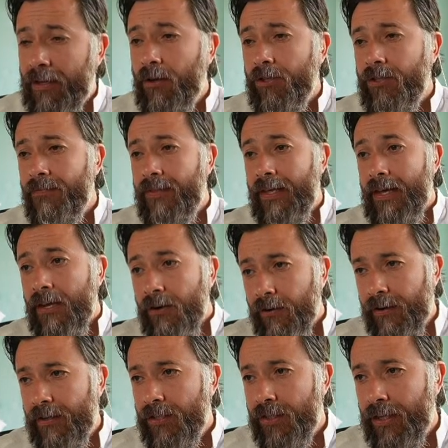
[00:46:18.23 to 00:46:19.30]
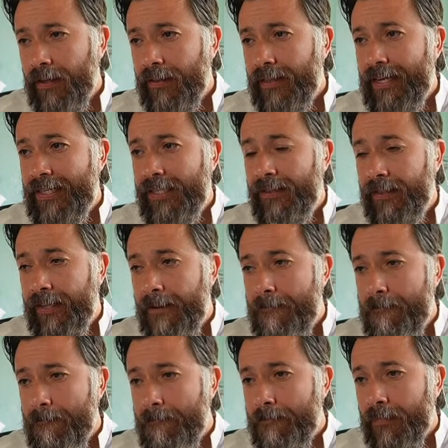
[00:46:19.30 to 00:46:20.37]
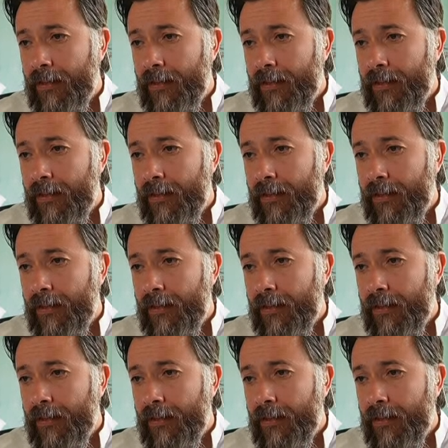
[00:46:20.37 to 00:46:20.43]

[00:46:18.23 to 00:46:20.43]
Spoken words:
because of the ignorance that is in them,